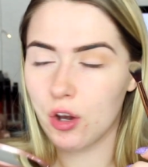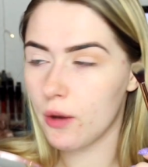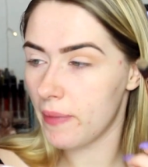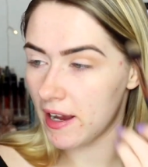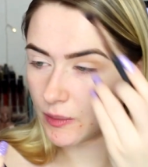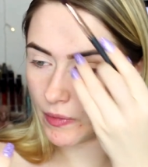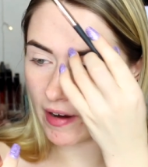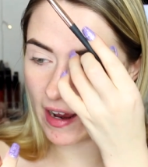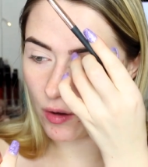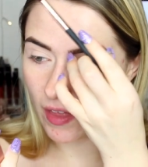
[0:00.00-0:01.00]
compact mirror
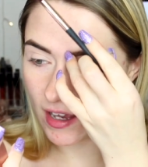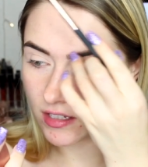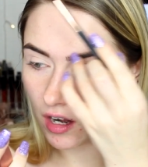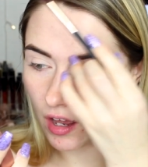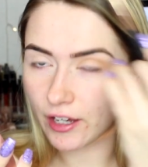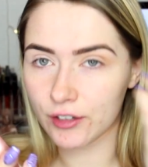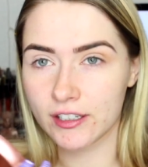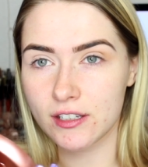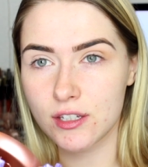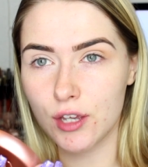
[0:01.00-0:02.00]
out that has a light on
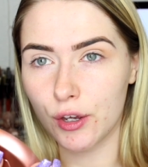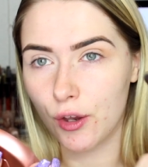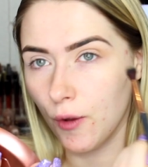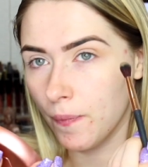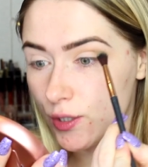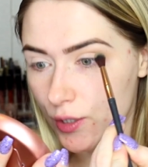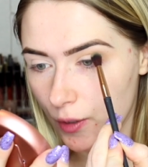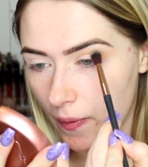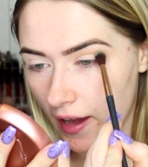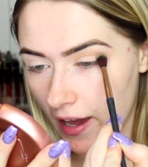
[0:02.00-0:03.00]
it so
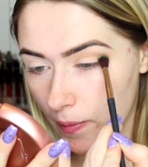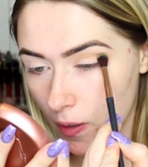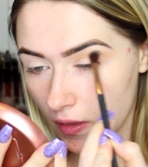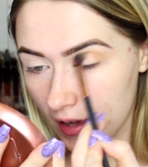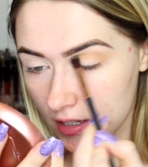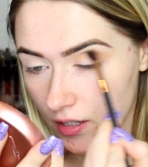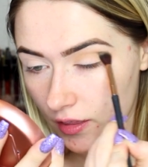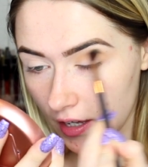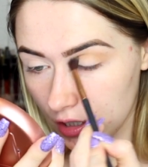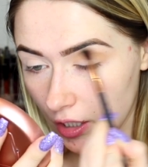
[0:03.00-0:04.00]
super happy with that so
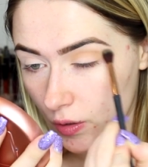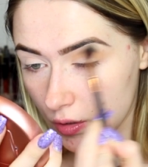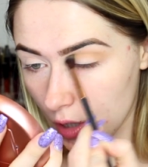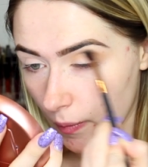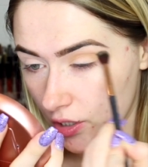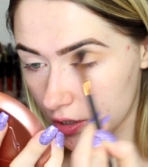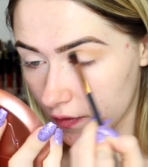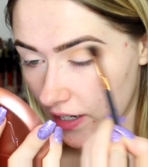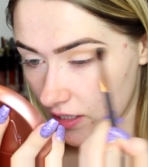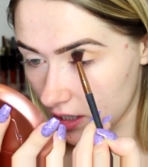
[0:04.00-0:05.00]
thank you so much to
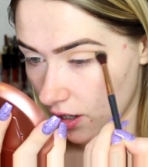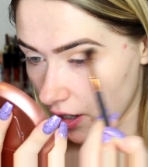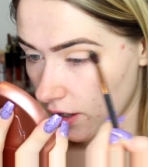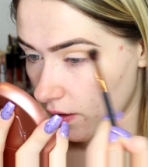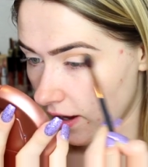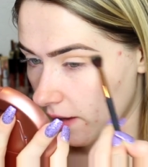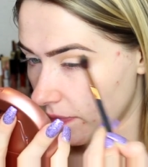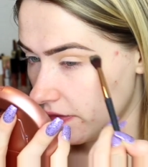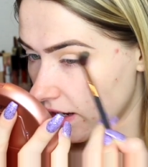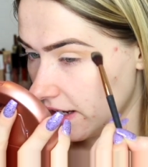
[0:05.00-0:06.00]
Fancii Co
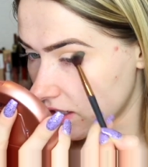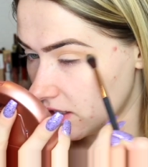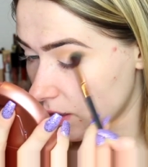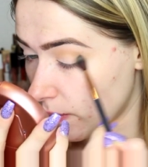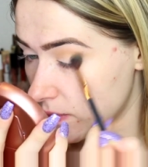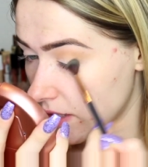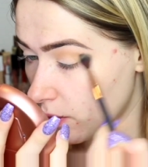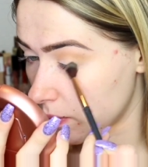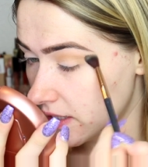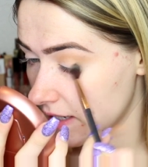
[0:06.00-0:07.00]
um, the links to their website
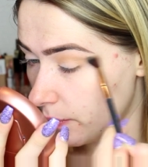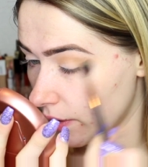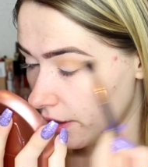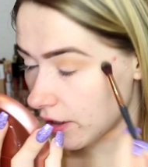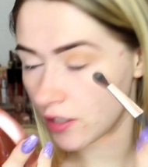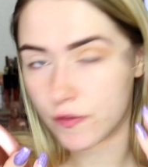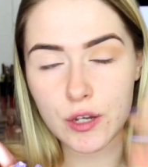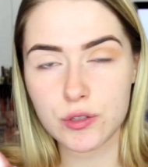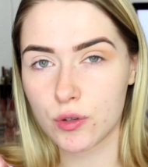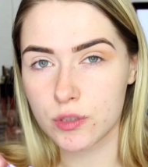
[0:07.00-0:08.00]
will be down below this
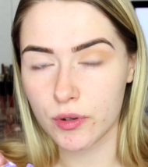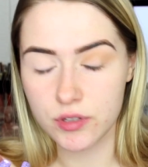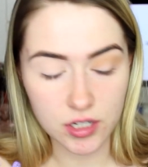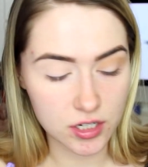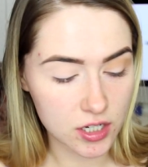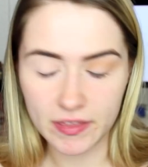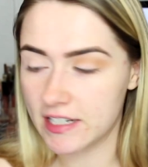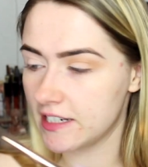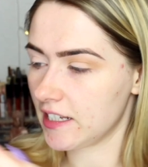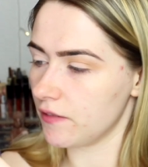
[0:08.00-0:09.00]
video is not sponsored they
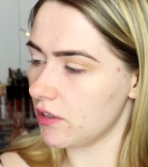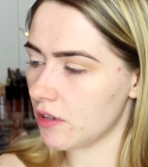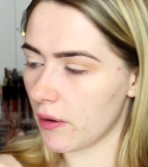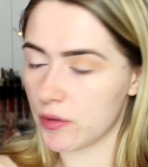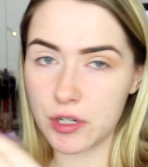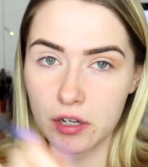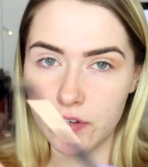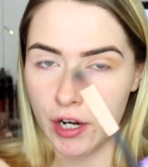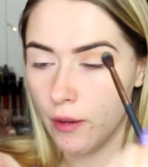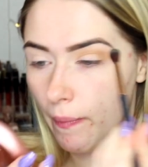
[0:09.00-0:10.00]
didn't even know I was doing
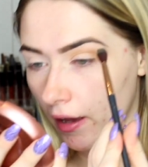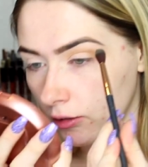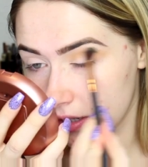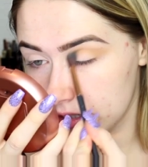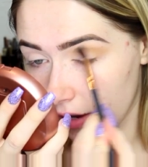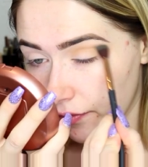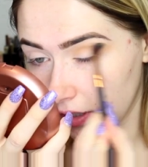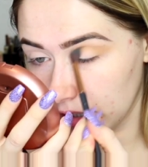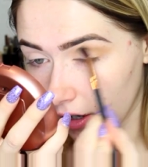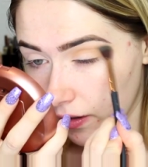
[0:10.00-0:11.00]
video but
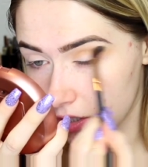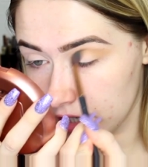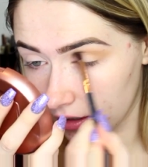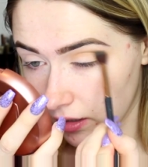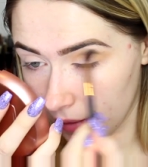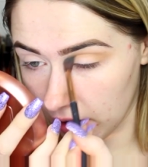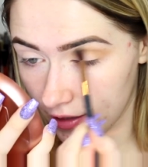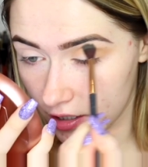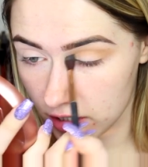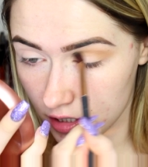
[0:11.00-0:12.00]
definitely go and check them out
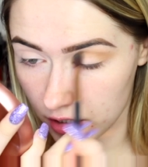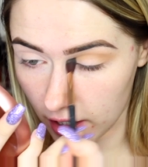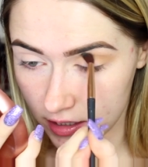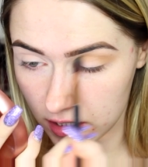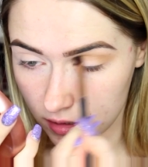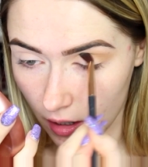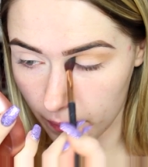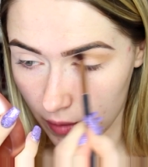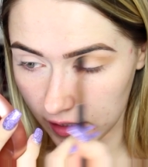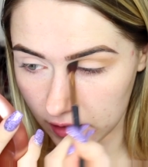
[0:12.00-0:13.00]
they're just the nicest
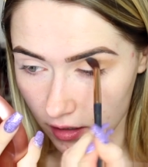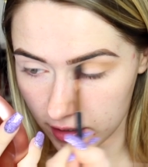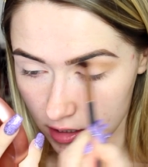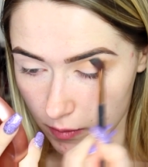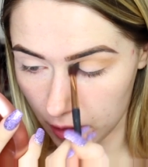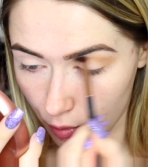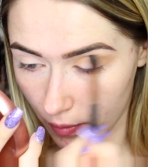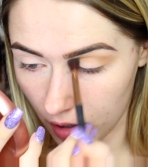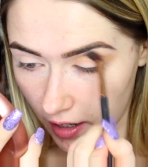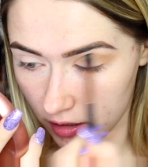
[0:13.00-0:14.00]
company and the nicest people
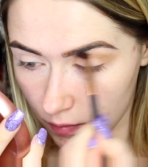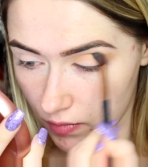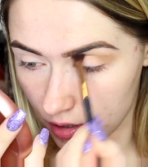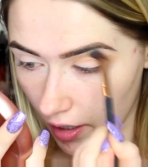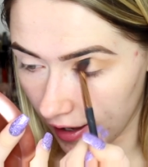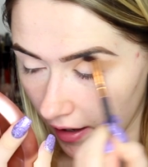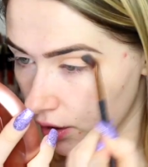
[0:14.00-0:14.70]
behind them so yeah